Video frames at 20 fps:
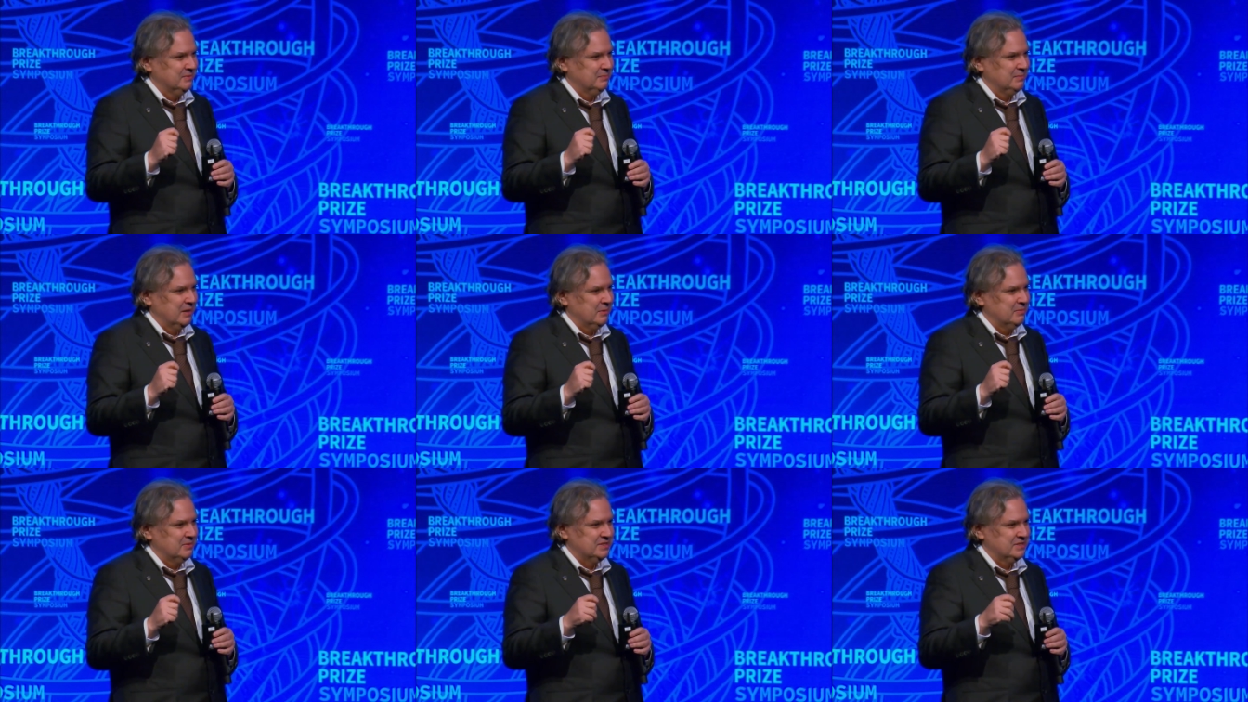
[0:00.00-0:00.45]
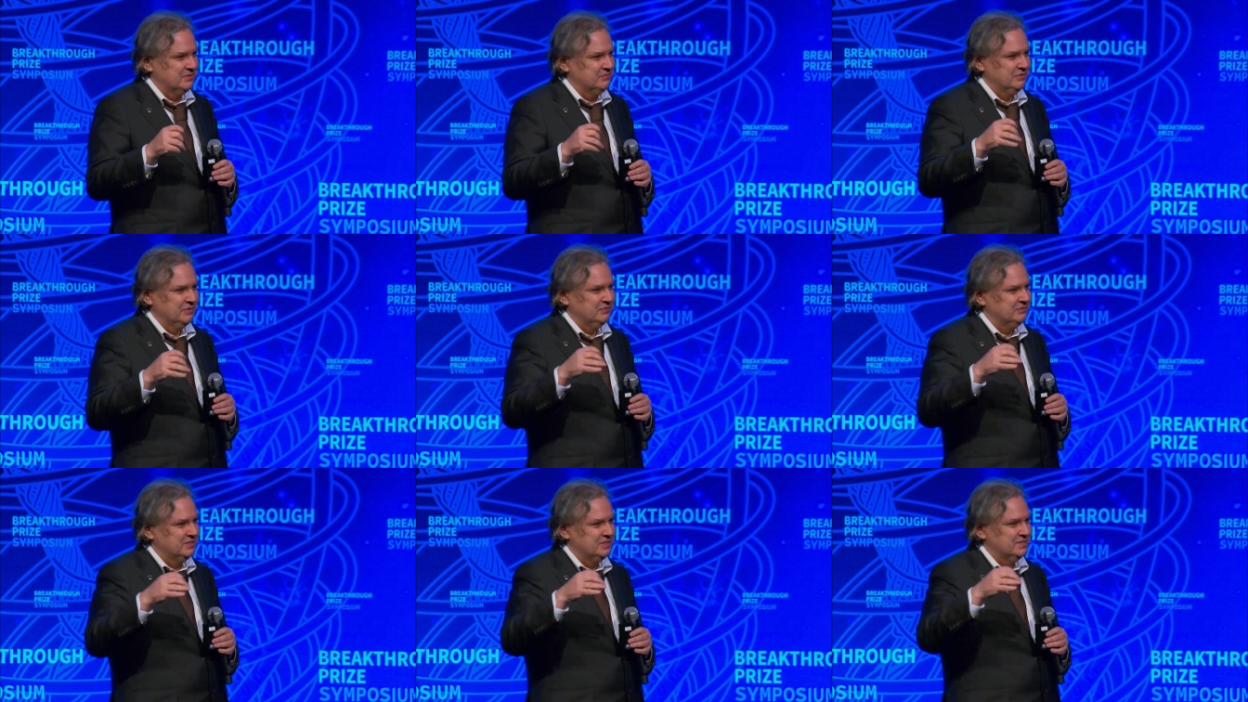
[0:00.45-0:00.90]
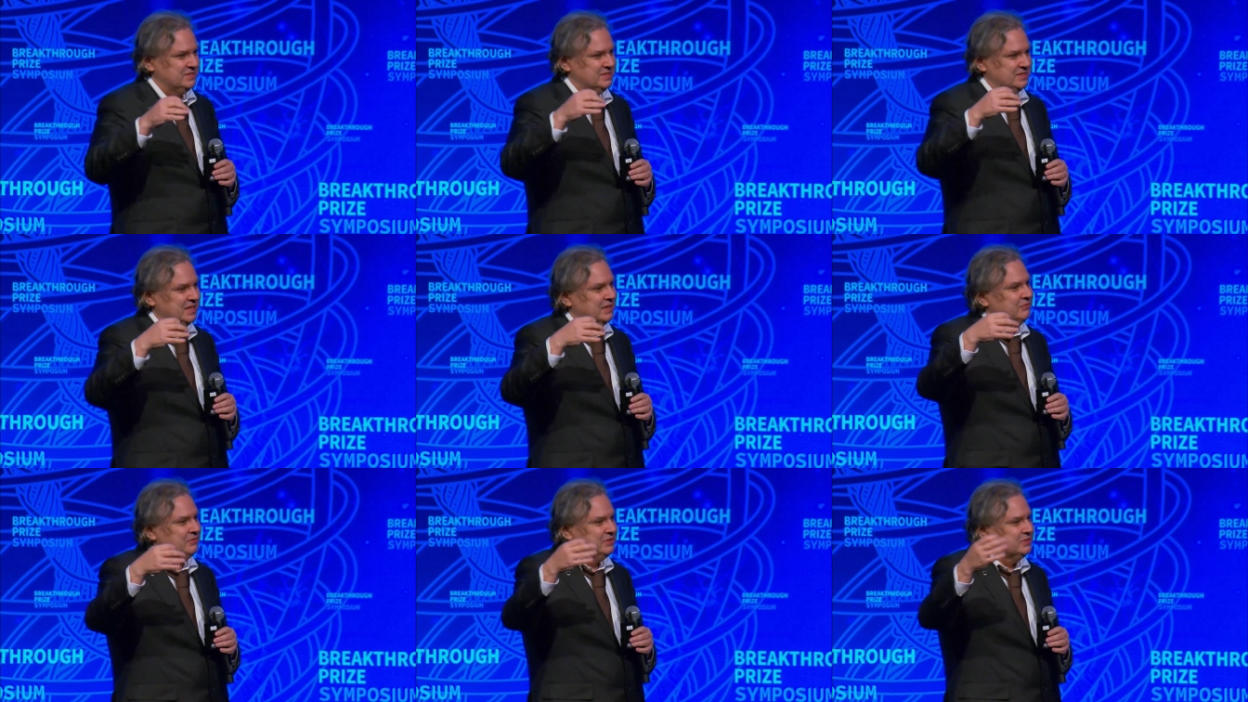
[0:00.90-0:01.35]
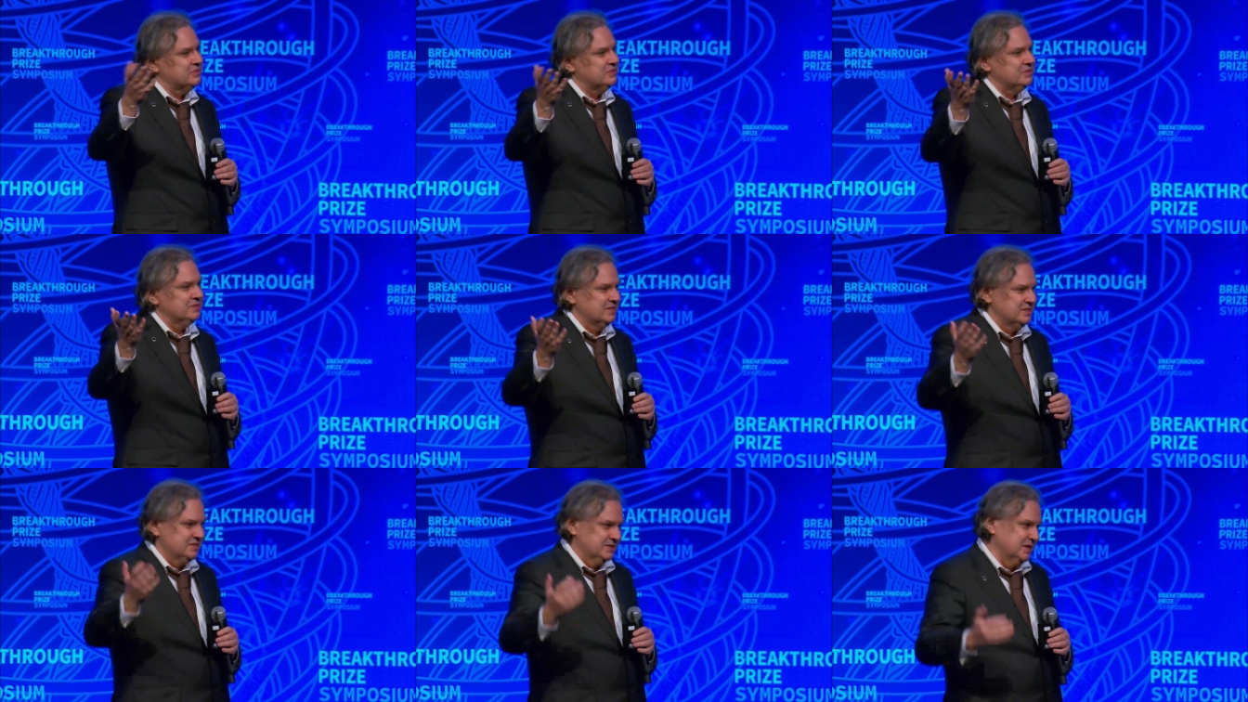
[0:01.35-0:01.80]
maybe the 57th
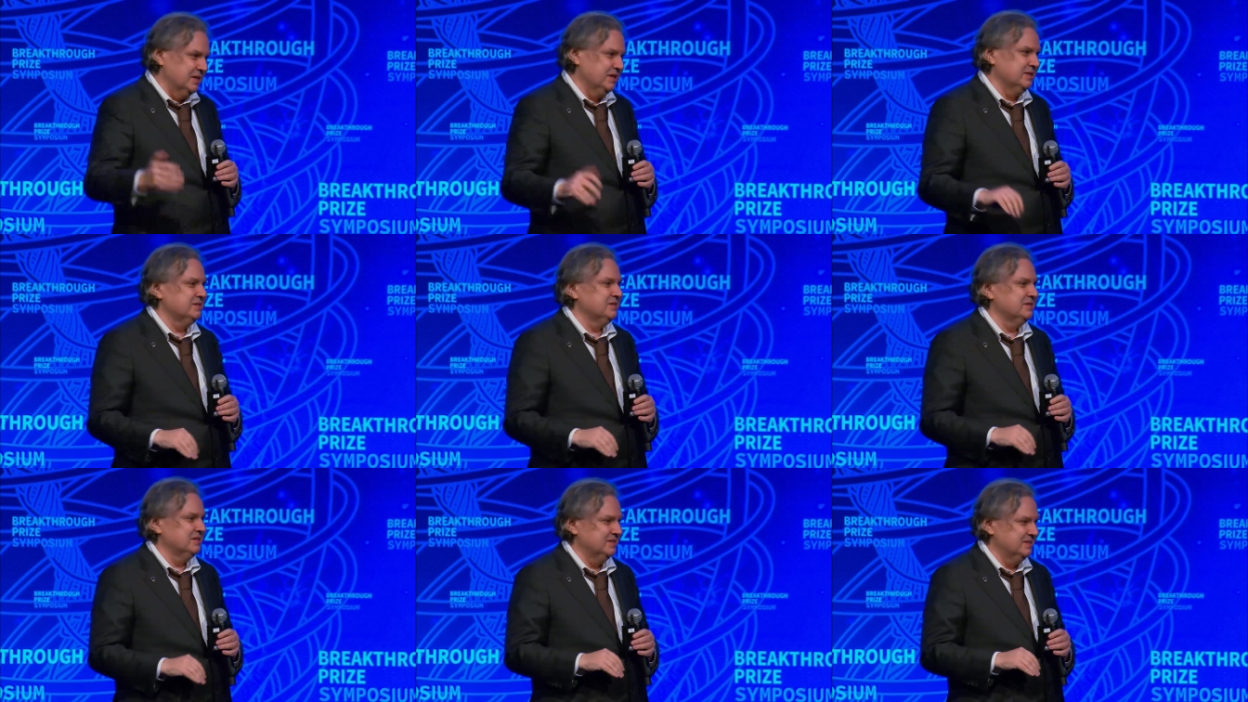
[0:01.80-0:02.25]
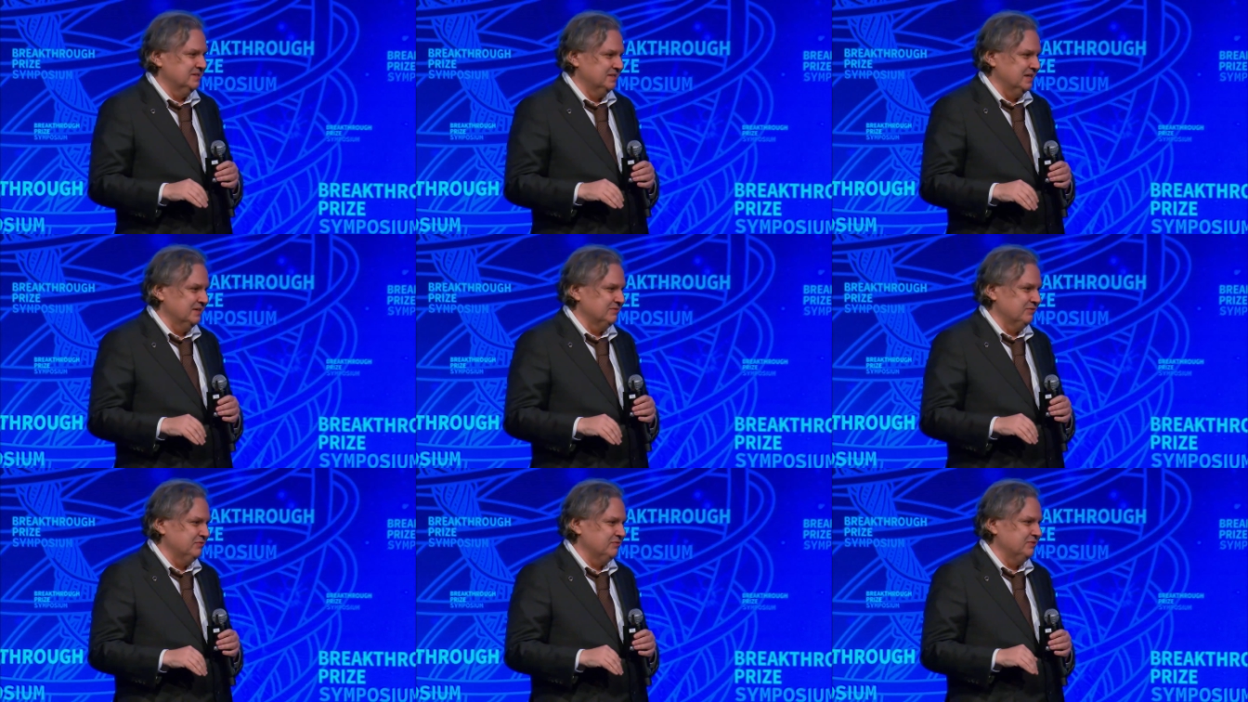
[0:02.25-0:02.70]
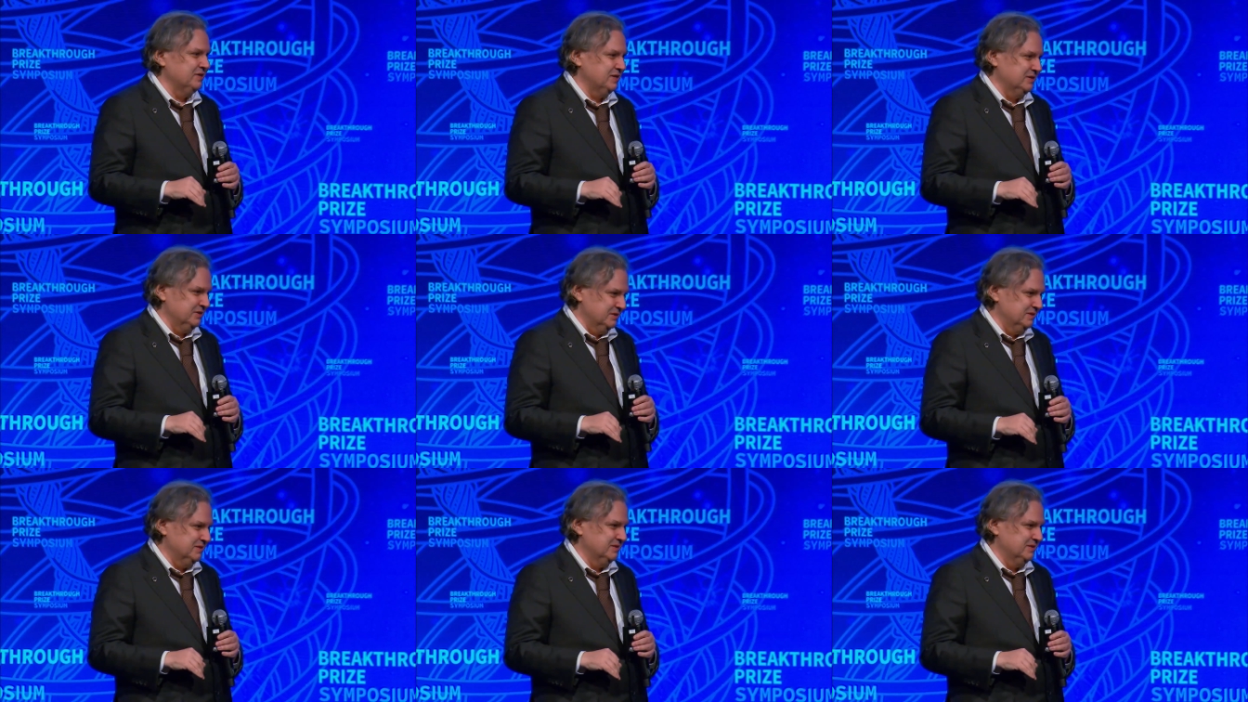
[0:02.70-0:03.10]
does not have a friend.